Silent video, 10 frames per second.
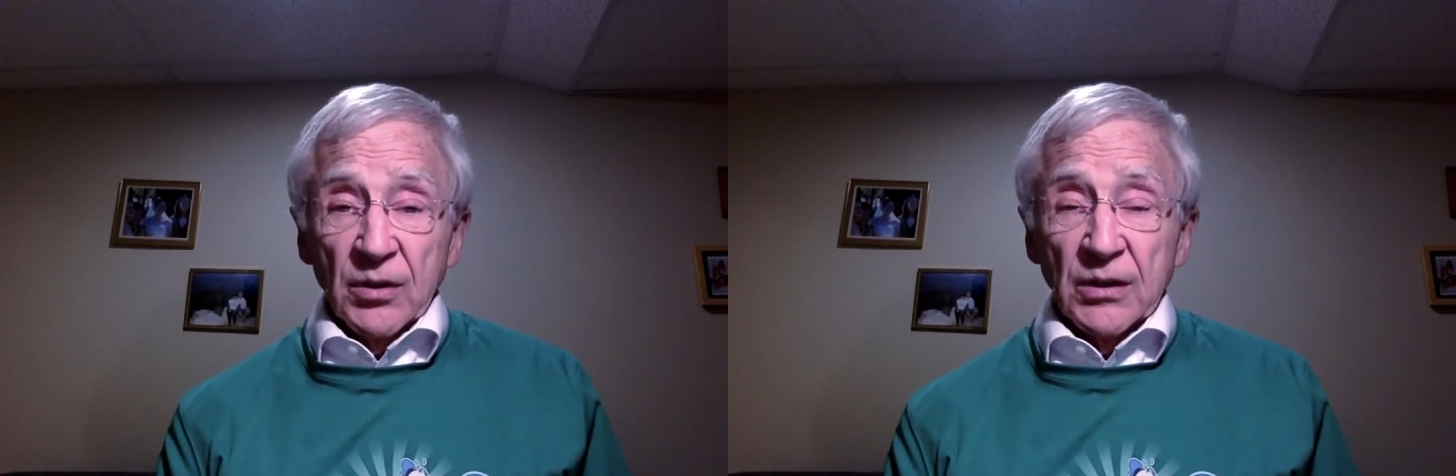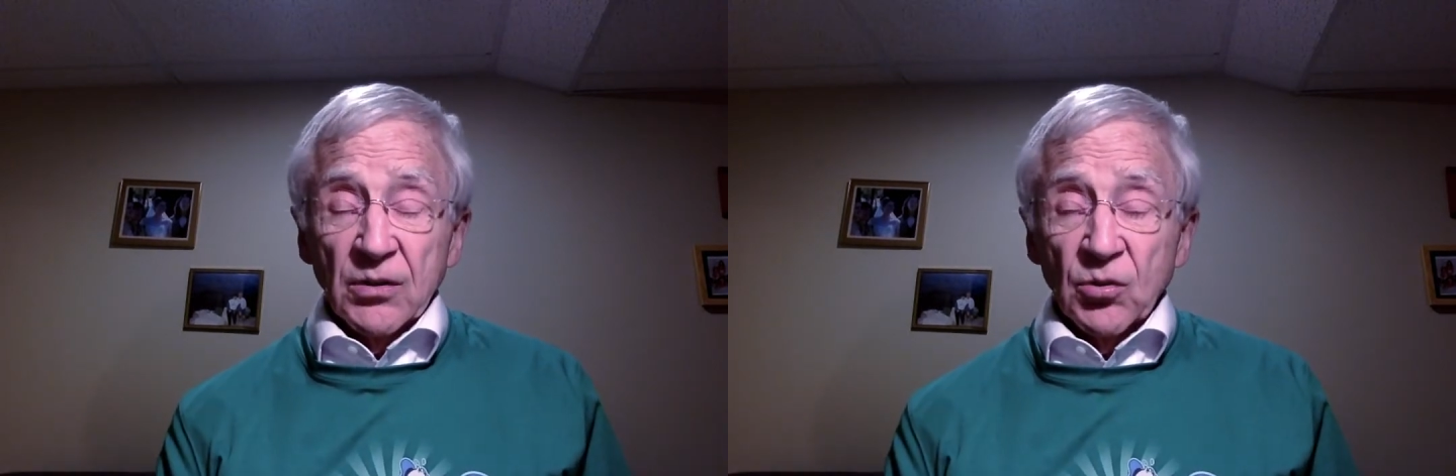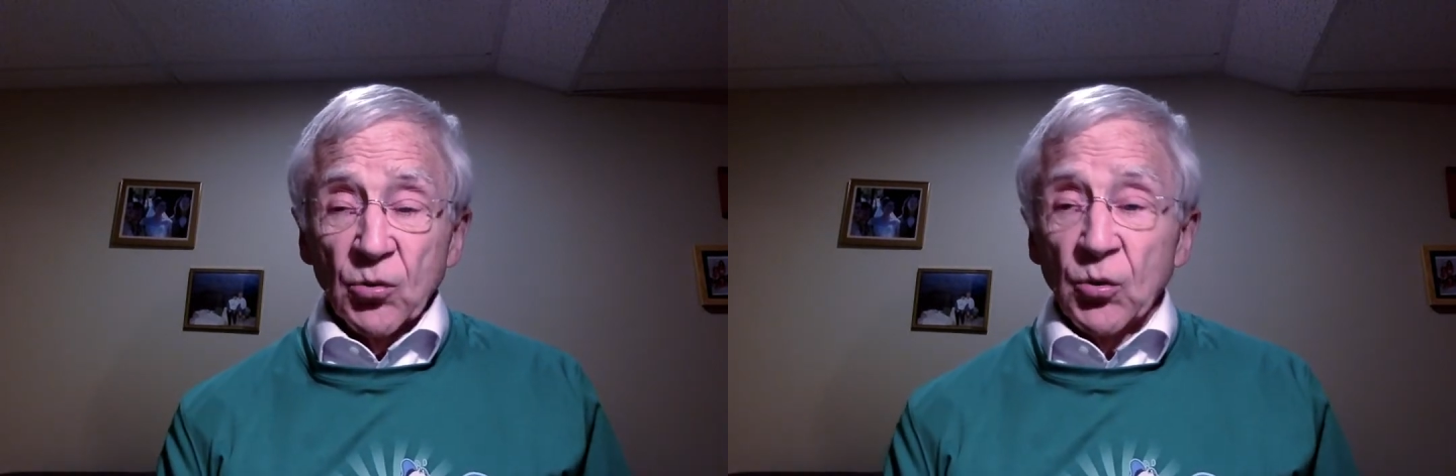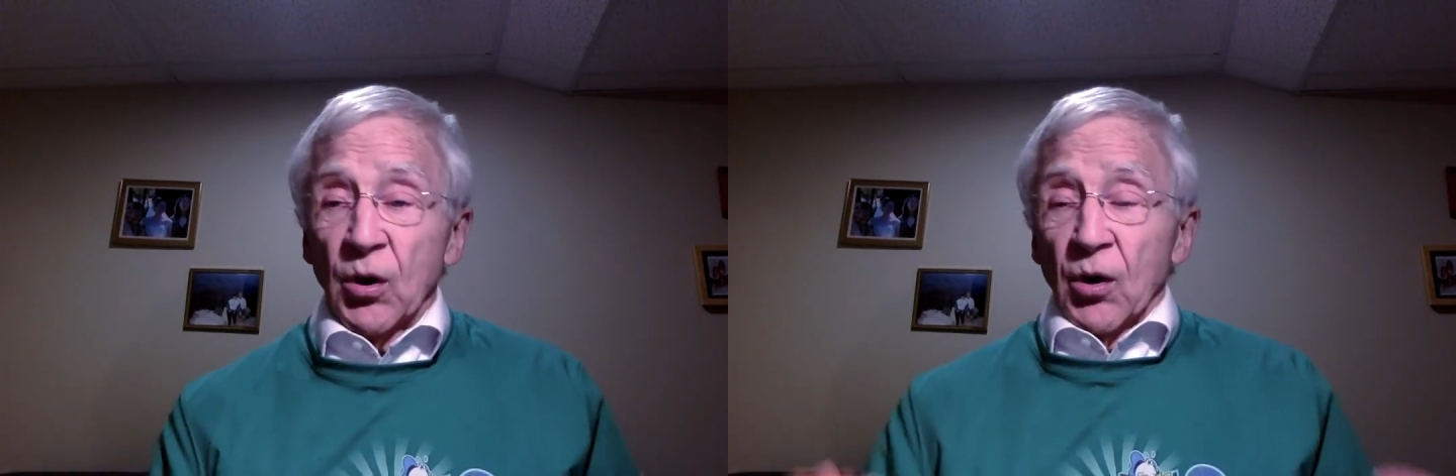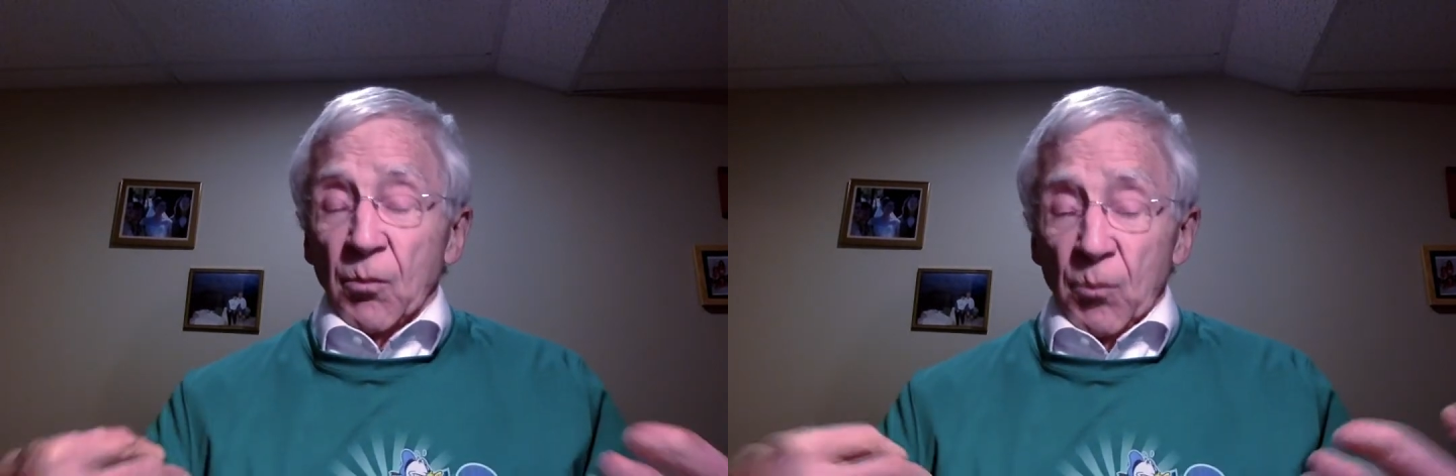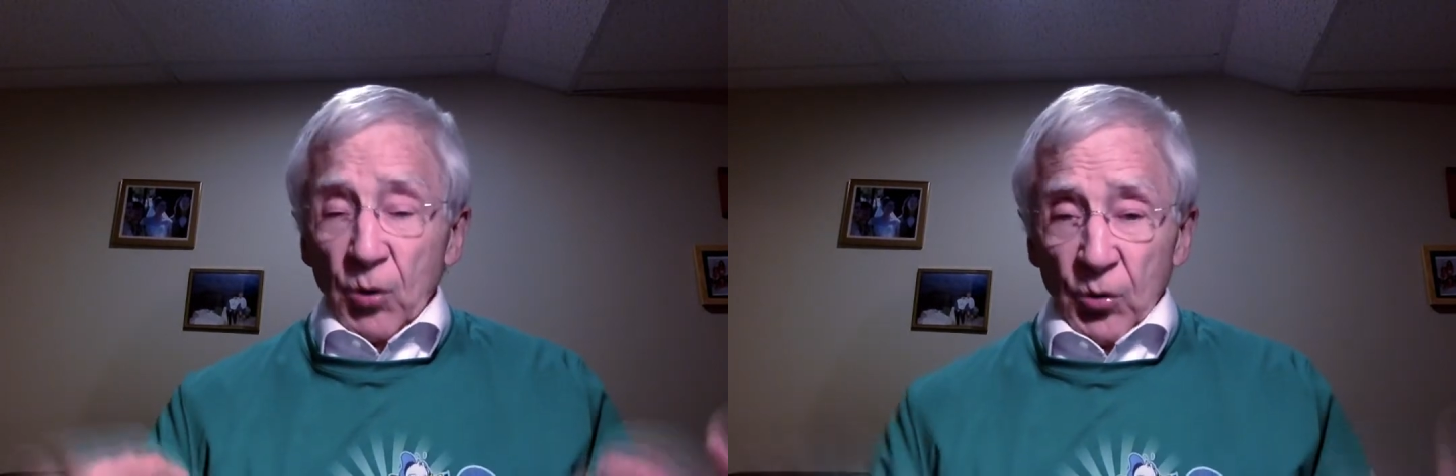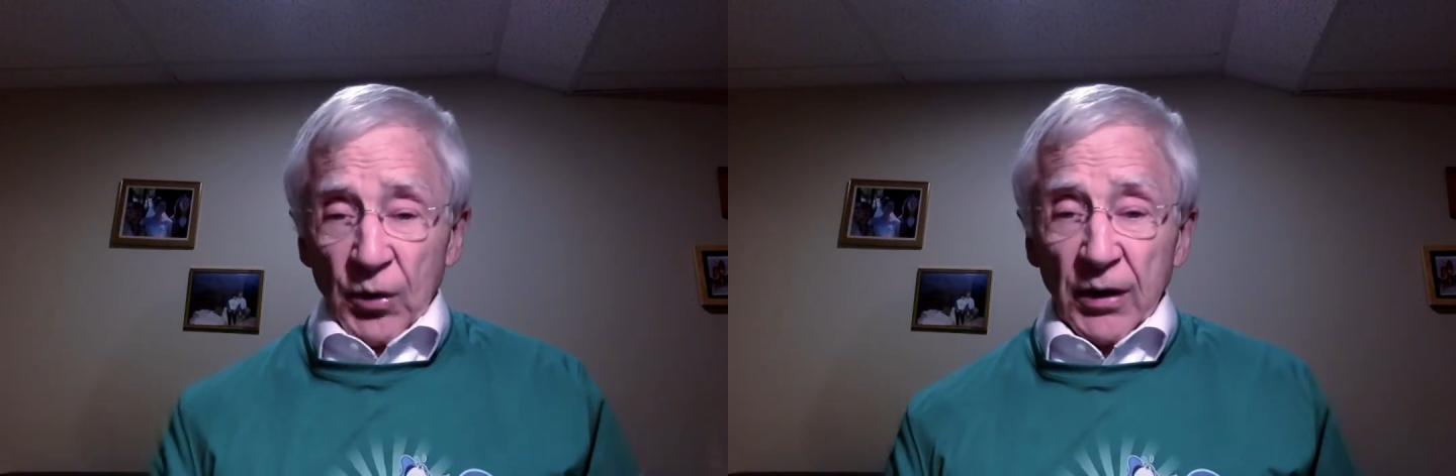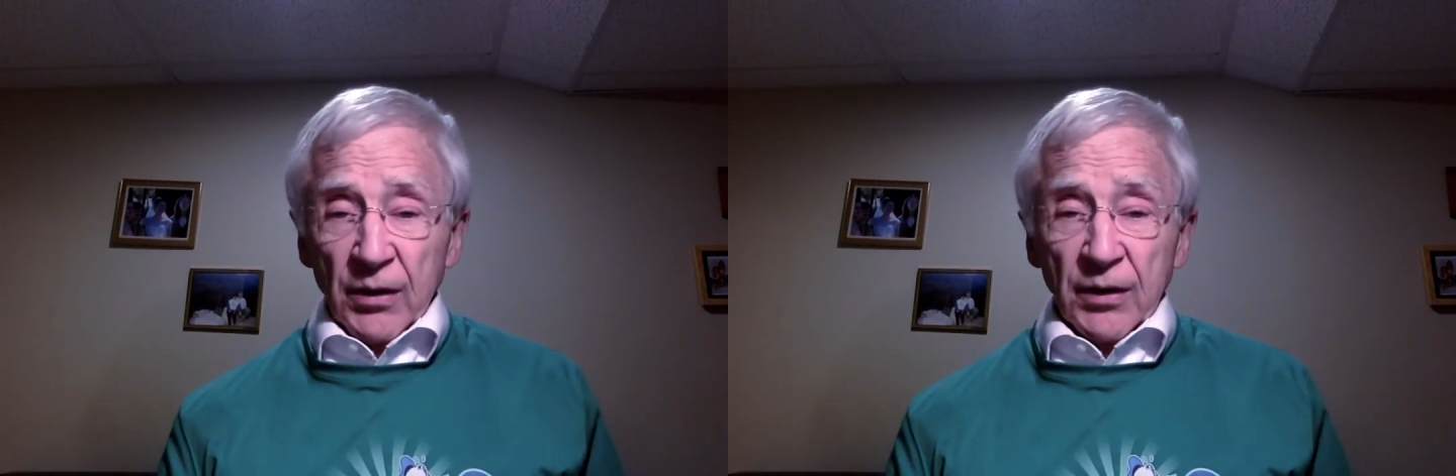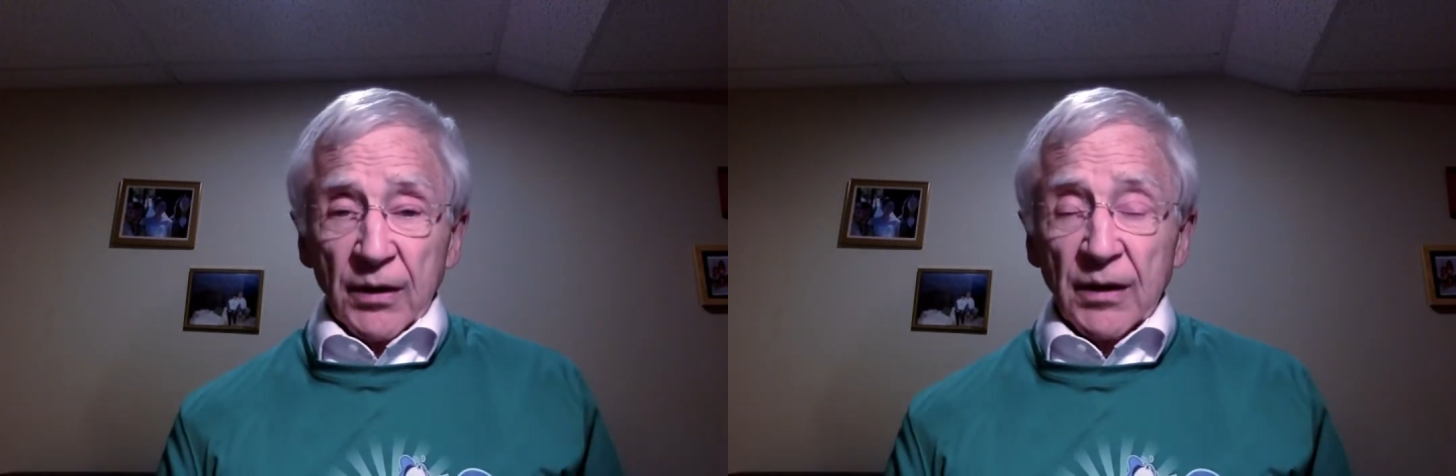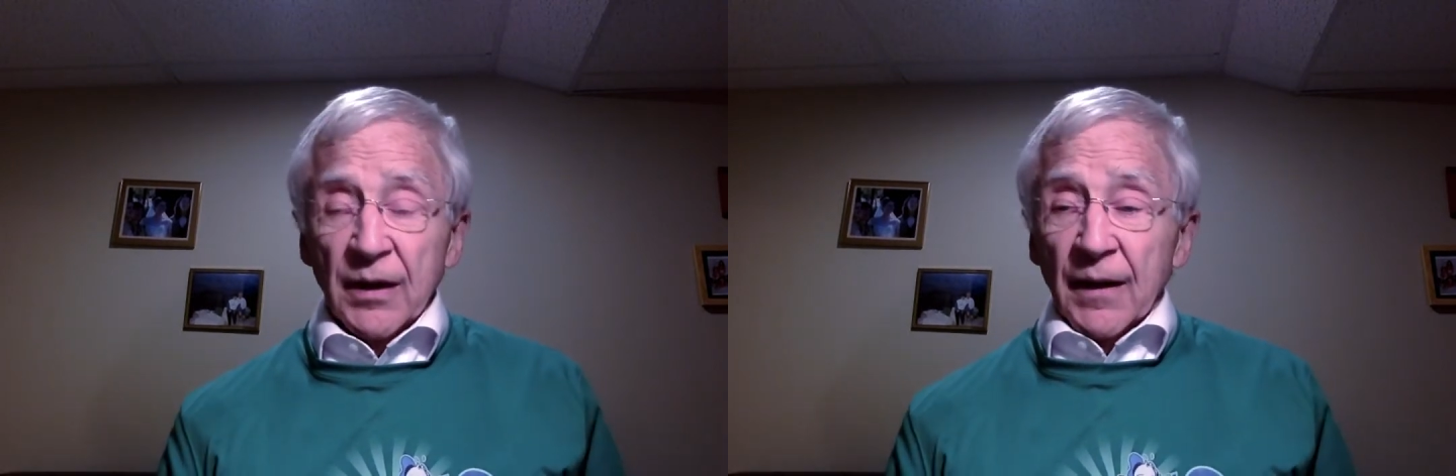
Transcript: into morality